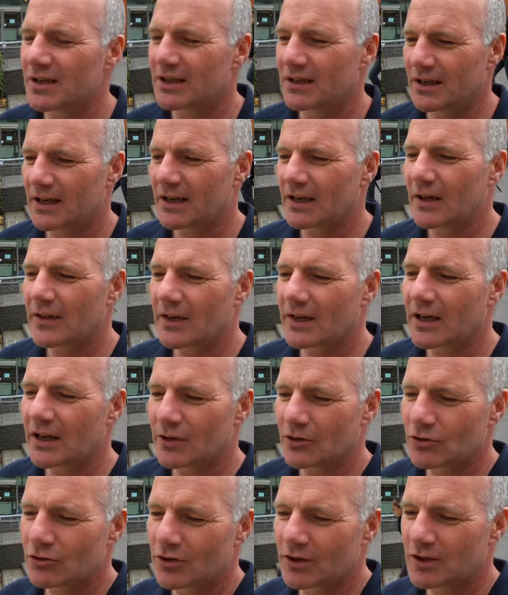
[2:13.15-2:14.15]
in other
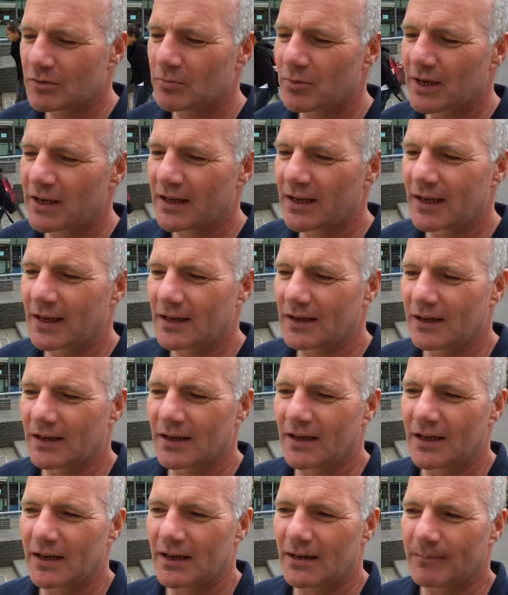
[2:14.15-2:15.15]
countries
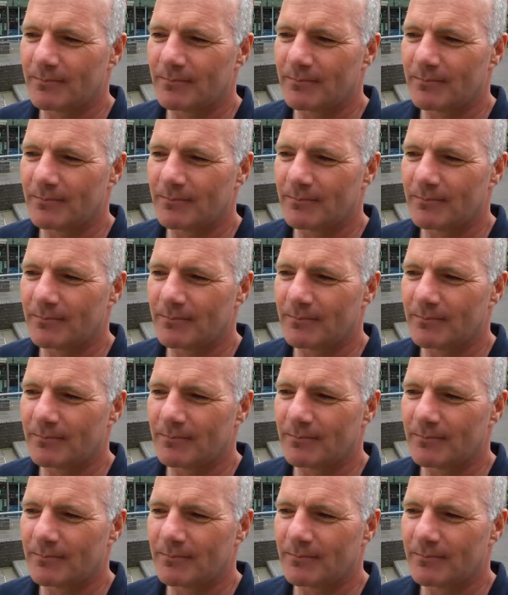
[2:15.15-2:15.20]
breaking